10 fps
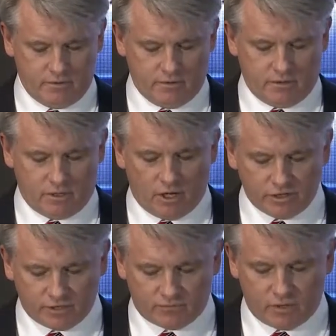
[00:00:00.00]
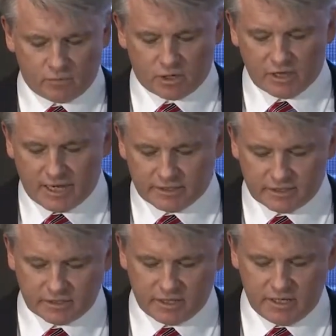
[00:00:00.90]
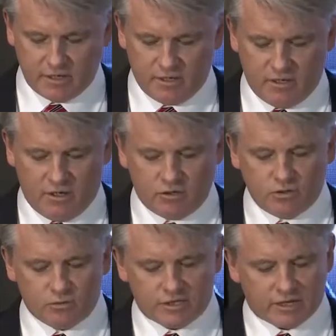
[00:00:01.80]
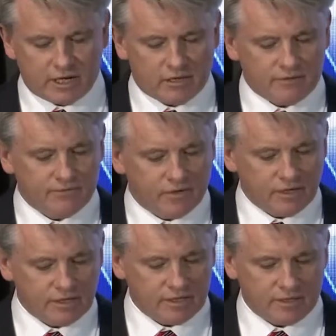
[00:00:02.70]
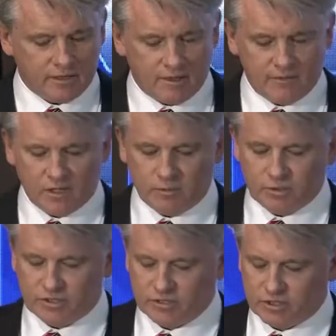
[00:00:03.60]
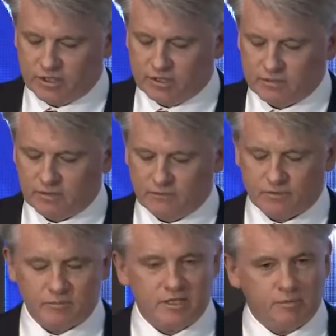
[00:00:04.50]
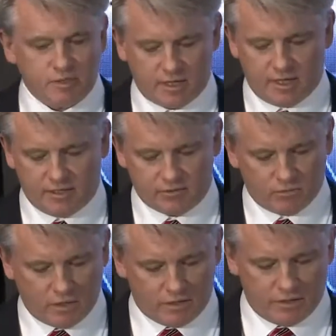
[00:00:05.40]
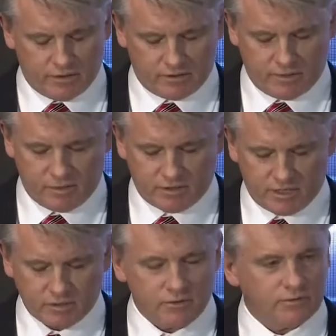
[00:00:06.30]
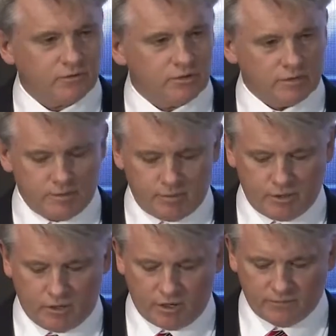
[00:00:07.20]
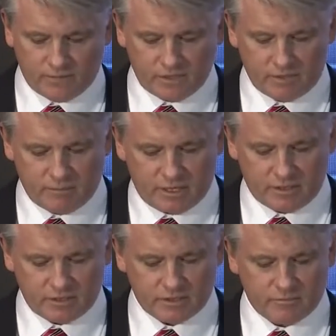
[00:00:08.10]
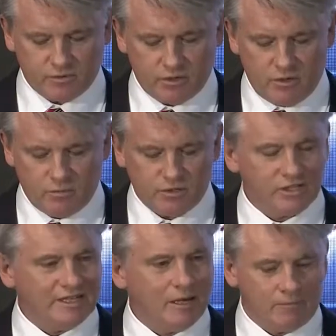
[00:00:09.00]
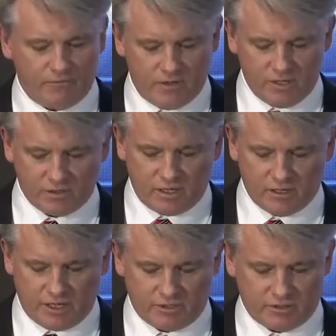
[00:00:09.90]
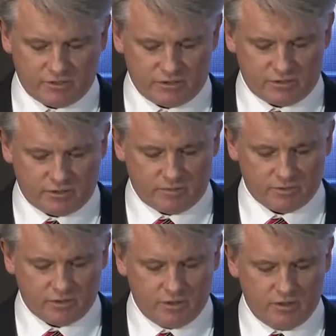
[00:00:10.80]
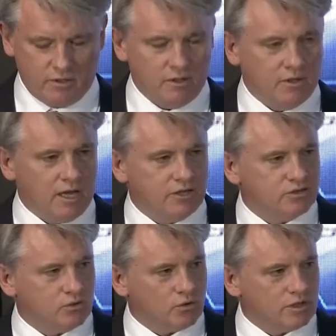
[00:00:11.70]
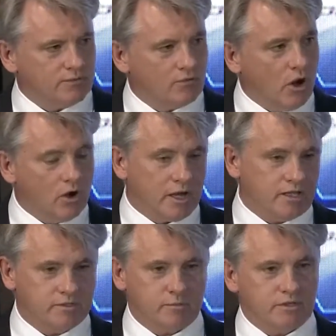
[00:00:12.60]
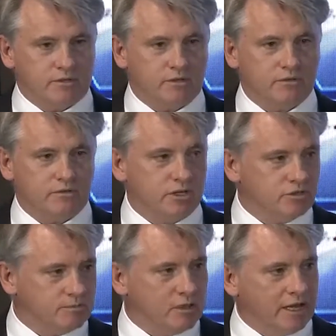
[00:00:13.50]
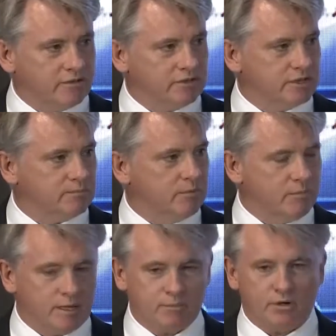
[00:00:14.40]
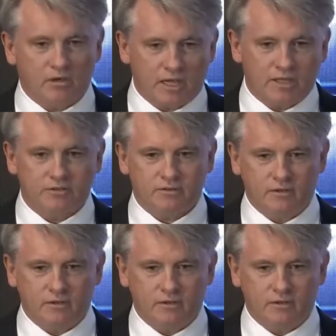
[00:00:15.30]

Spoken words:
And on this front, we're glad to see new recycling funding available to cities from the EPA, as well as the potential for new EPR funding mechanisms, which can help fund collection systems and sorting for all kinds of materials, not just plastics, but paper, glass,